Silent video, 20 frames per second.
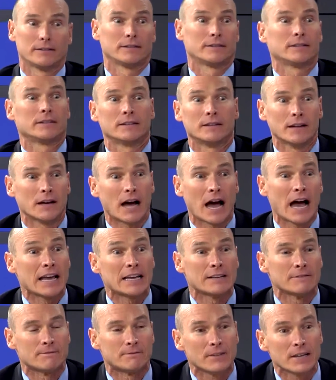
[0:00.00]
you know, I
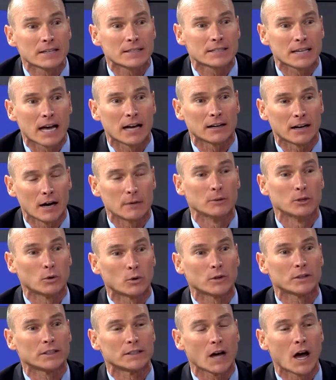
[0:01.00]
can fix that. I'm an
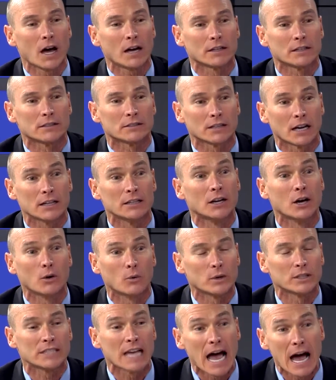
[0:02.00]
orthodontist. I know
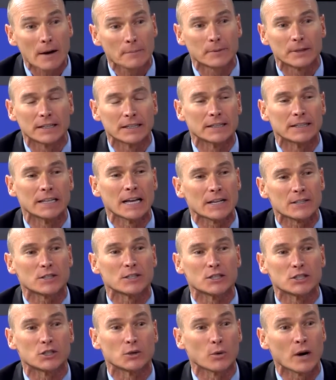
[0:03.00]
what's happening in that
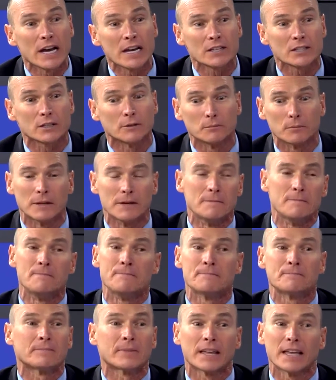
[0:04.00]
situation, but
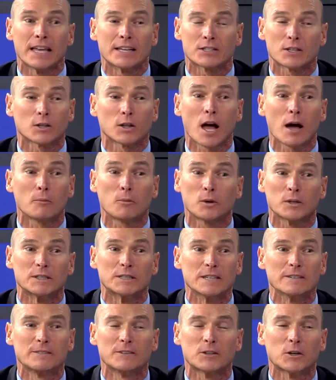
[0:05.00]
it's a lot more
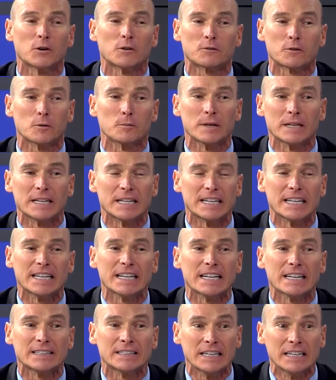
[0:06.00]
difficult for me to get
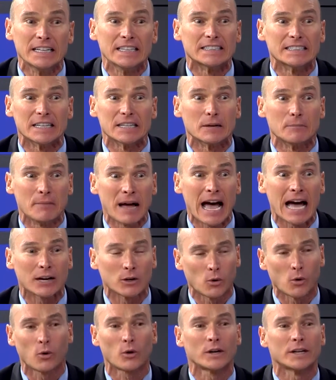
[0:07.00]
into the mad
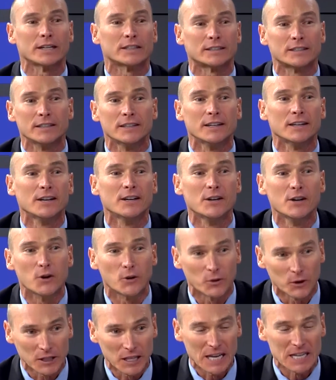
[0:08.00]
hornet
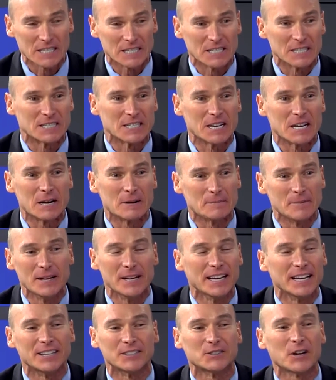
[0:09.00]
relationship
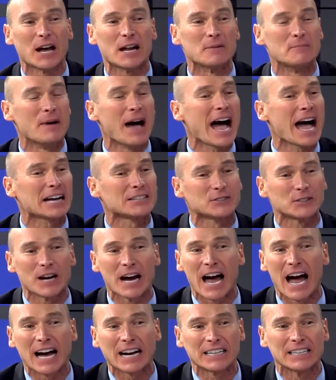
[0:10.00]
and try to backtrack.